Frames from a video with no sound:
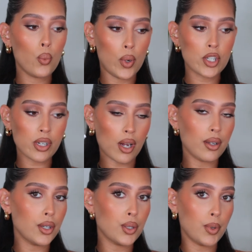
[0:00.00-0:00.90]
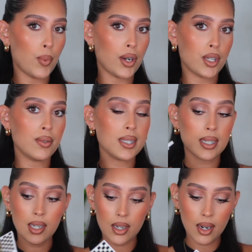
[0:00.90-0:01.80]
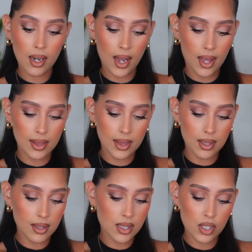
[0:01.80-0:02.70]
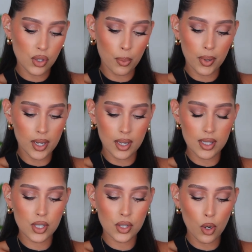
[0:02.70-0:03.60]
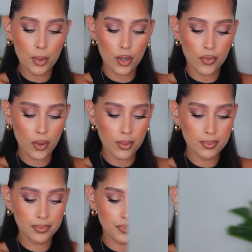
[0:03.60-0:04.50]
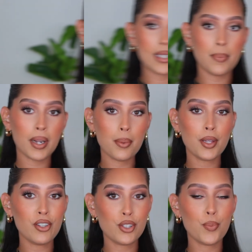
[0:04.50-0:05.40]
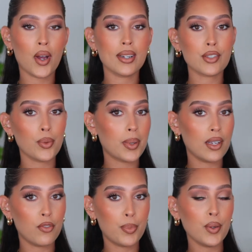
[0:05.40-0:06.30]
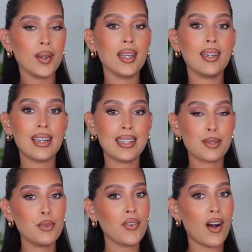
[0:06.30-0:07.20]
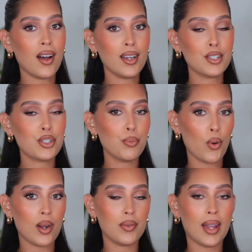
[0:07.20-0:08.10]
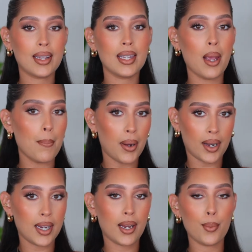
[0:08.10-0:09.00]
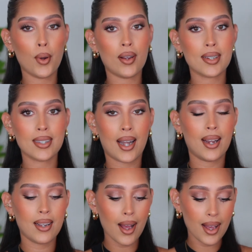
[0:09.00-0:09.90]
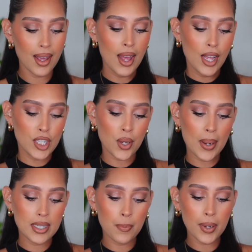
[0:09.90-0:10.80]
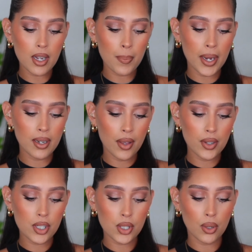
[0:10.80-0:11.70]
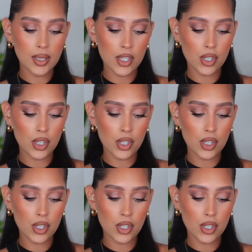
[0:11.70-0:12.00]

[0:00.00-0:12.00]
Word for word: which color you would want to use in here and it's so pretty it's so beautiful so I did pick up those two products from GXVE Beauty now let's move on to more of like the body care products that I got so I did pick up another Sol de